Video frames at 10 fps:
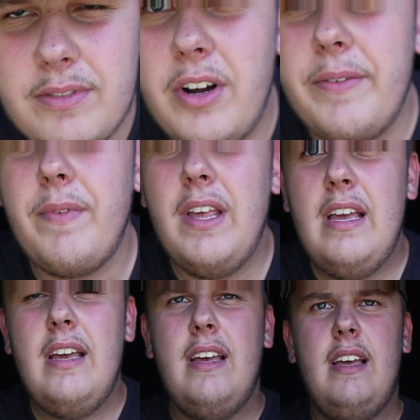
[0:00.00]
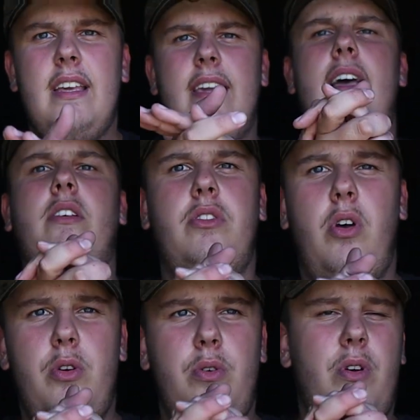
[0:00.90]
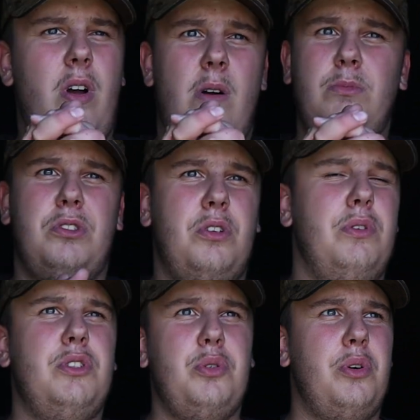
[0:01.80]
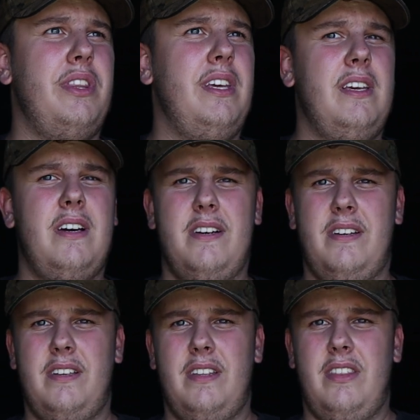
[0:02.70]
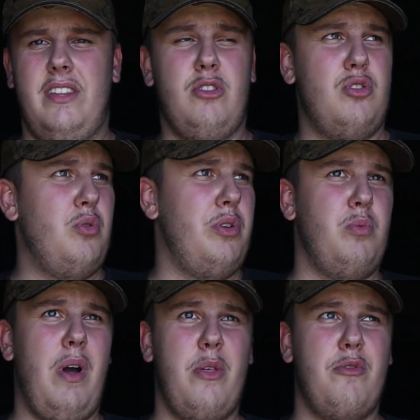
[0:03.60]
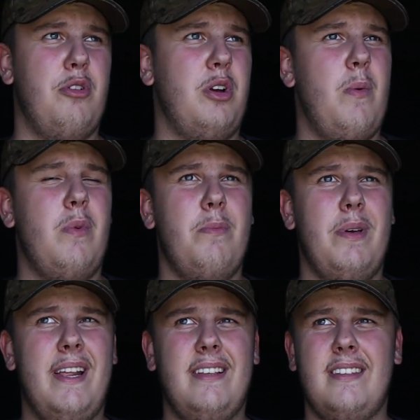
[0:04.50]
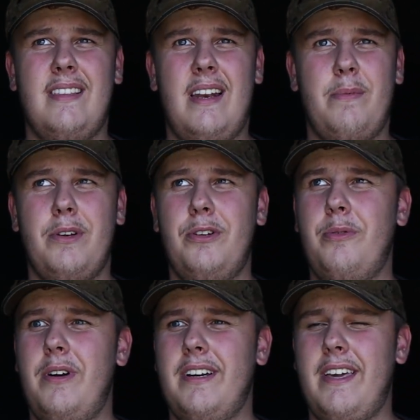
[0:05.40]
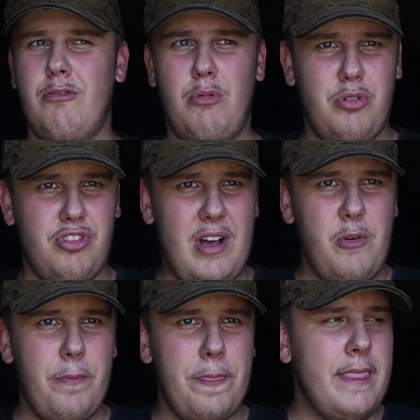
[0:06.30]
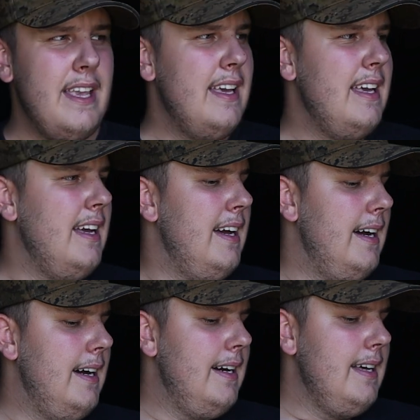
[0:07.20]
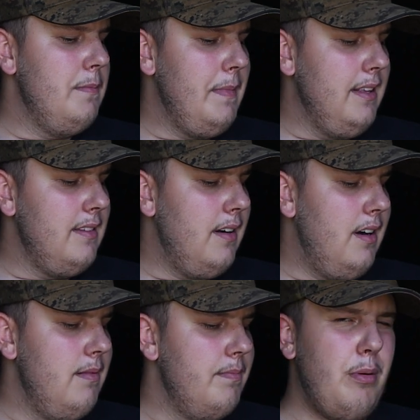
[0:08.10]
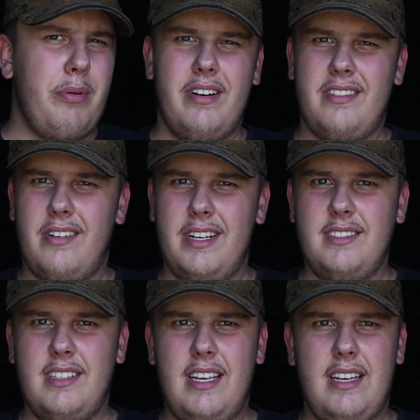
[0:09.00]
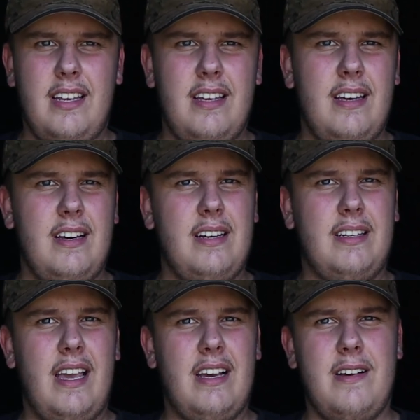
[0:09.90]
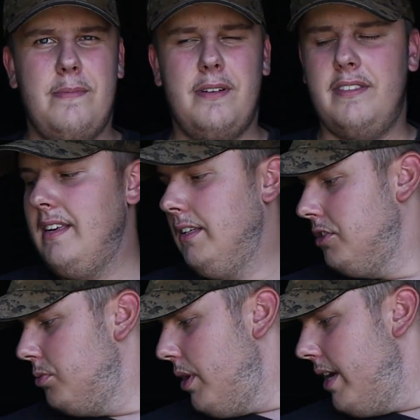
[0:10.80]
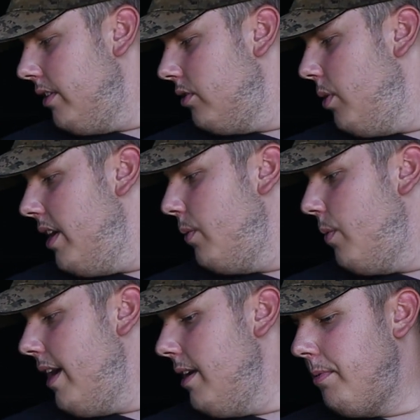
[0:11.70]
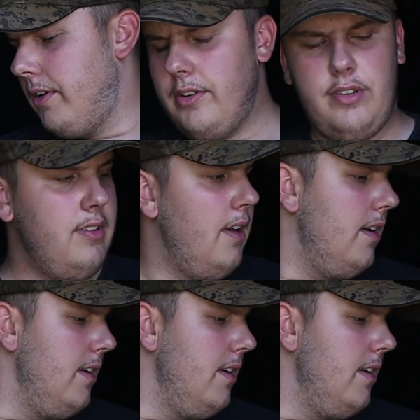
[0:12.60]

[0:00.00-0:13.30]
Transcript: Right. Yeah, so I'm just going to enjoy the weather for a couple of minutes, and then I'm going to get the rods out. In the meantime, probably going to tie a zig, get a couple of things squared away, because